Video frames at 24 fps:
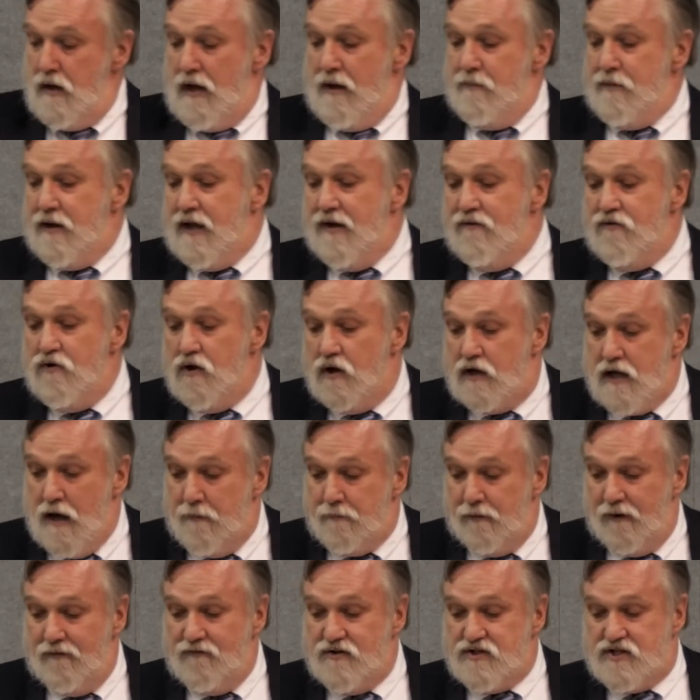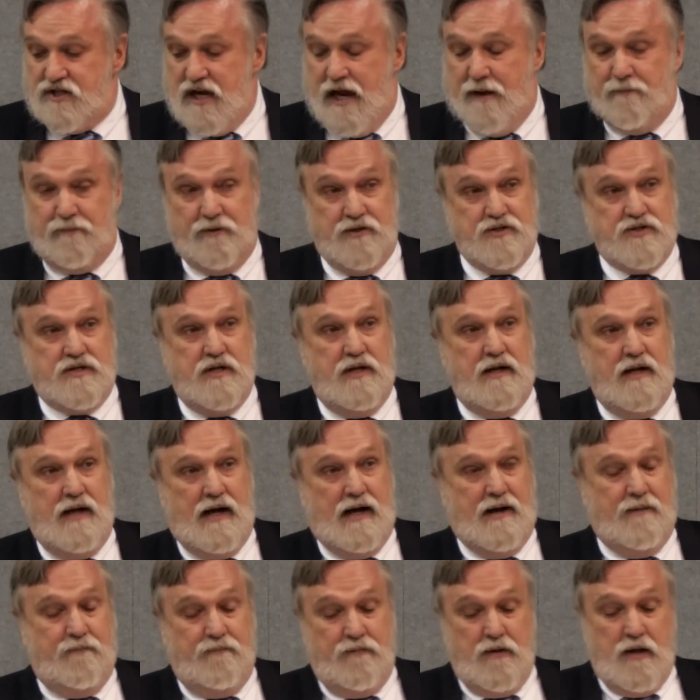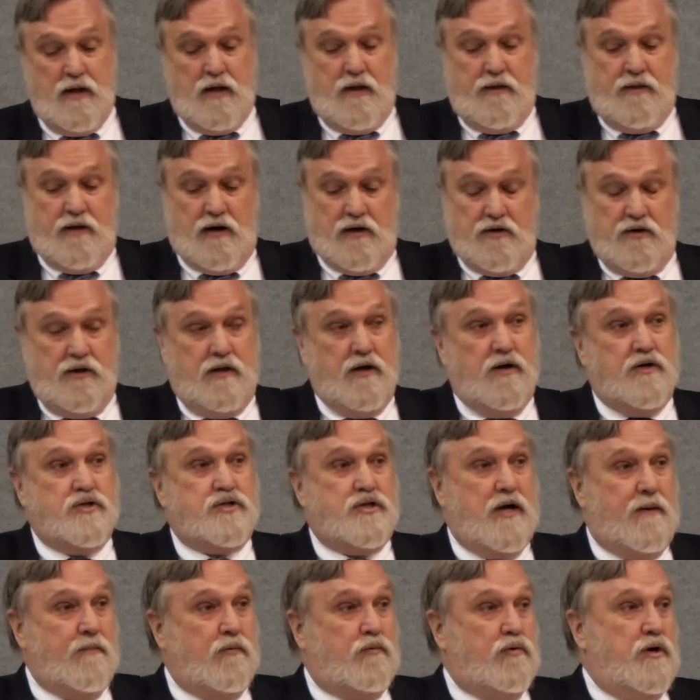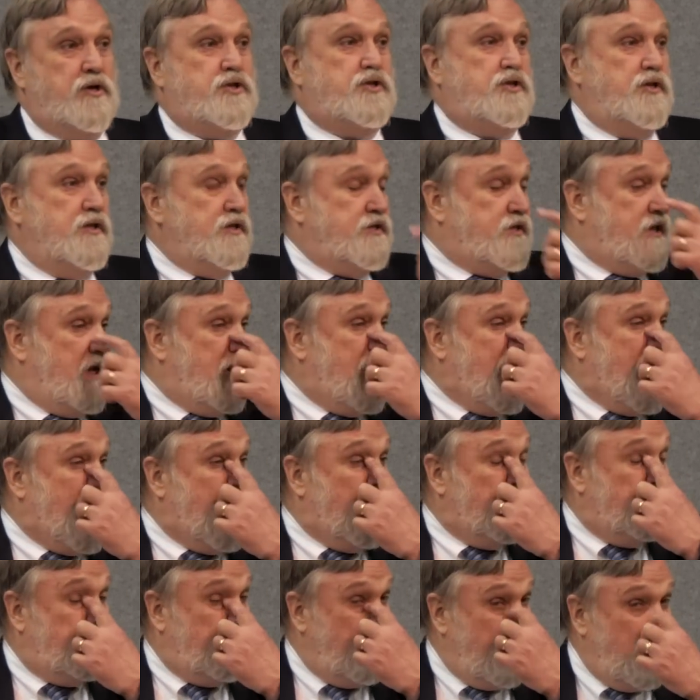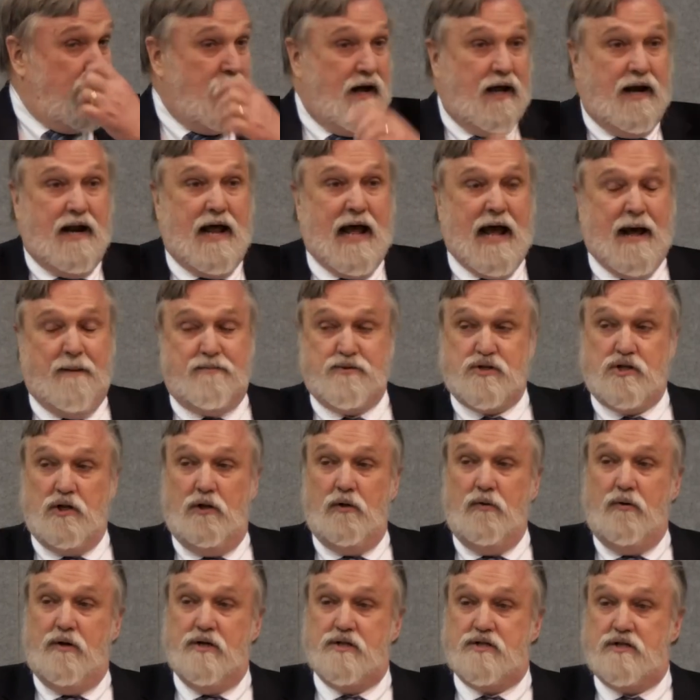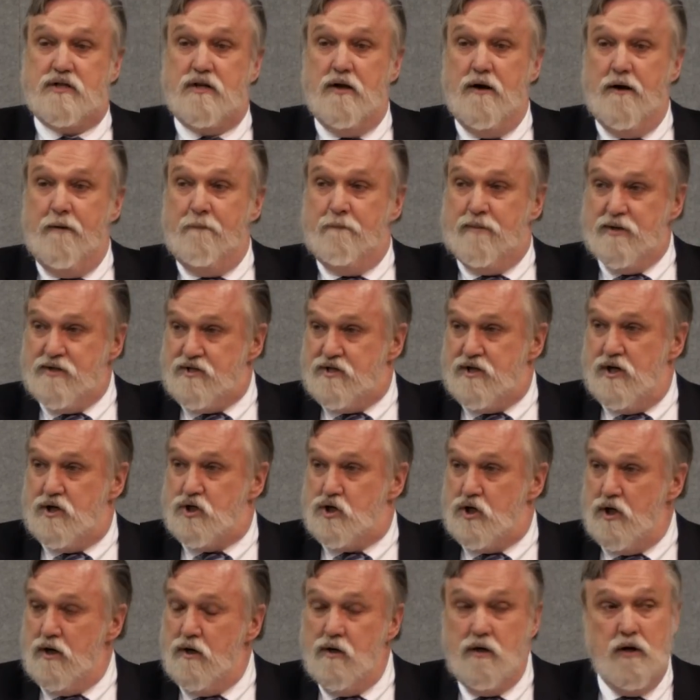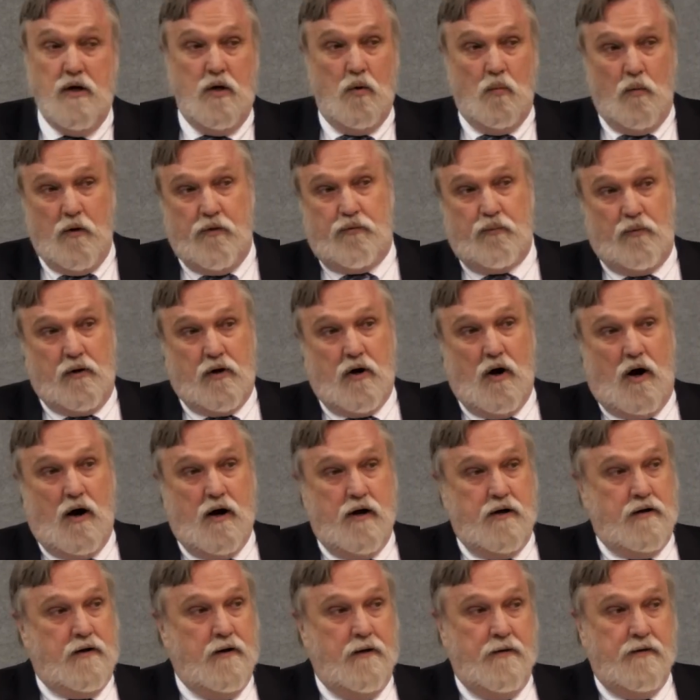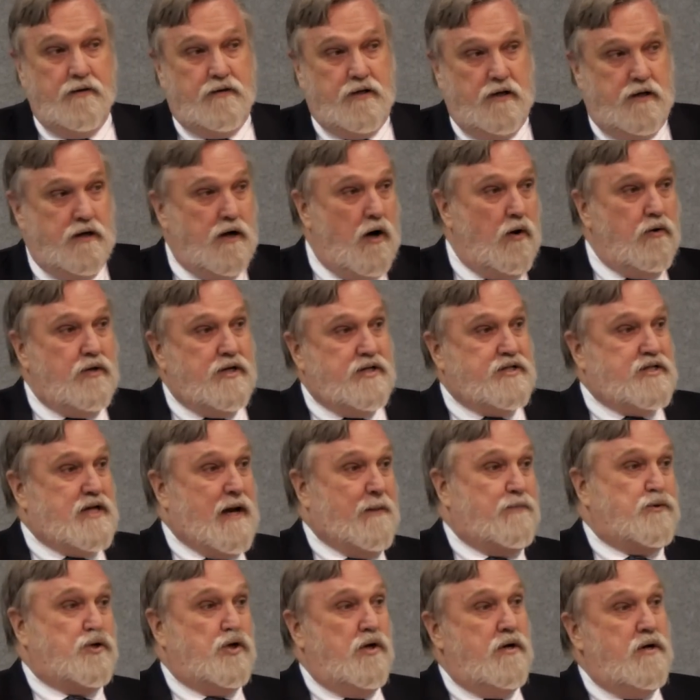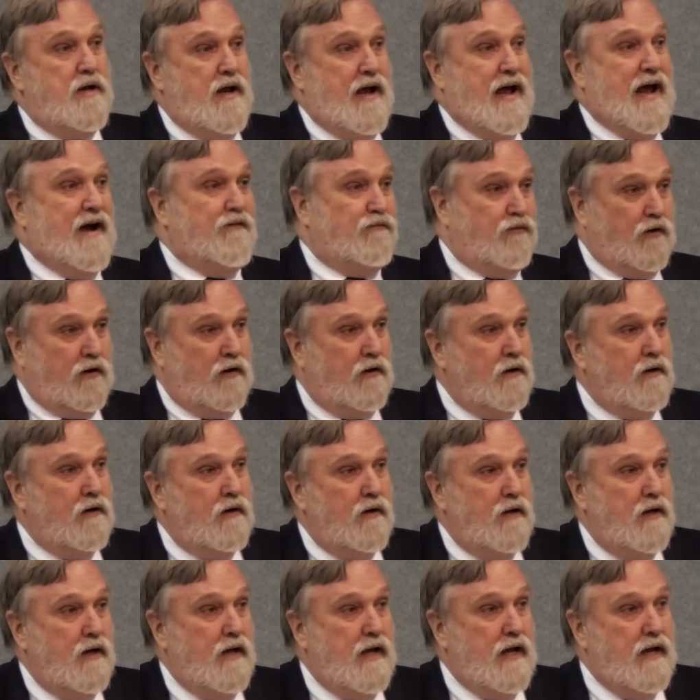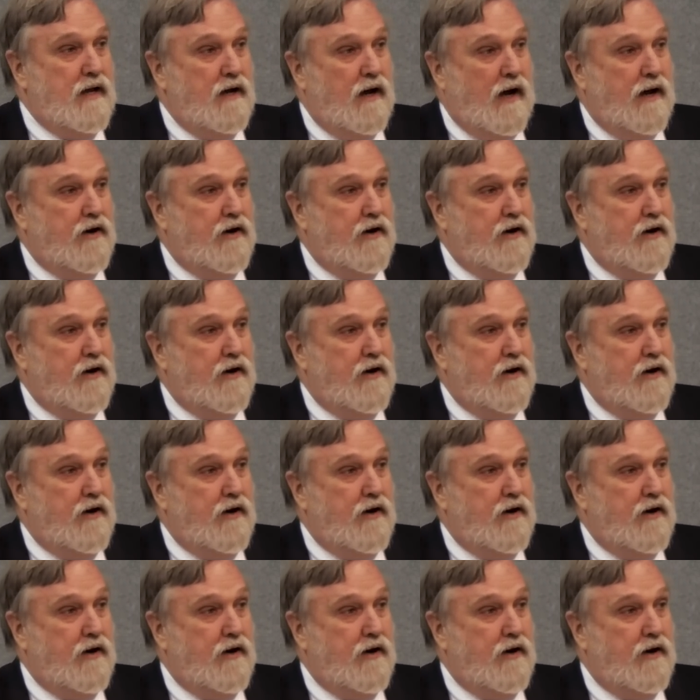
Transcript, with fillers: Let me give you a couple of examples. Um, there, there are some Christians that have an absolutist position with regard to no deception ever in